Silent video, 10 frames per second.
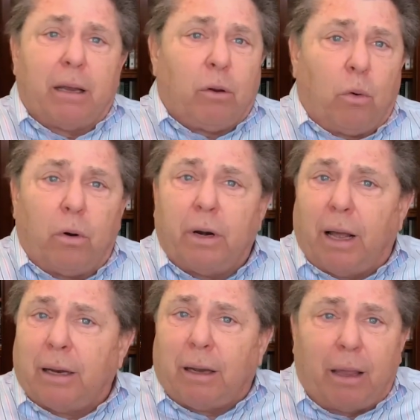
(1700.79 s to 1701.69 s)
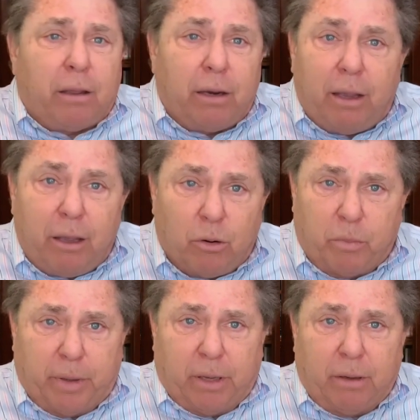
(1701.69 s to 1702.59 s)
Lord, I'd like you to heal
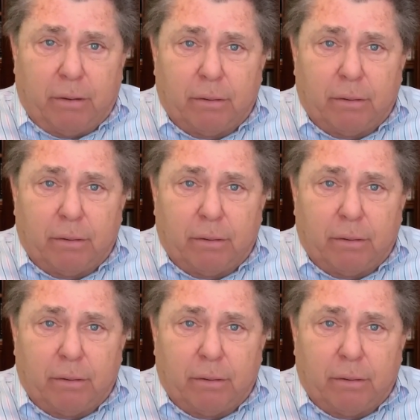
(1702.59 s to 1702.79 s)
me.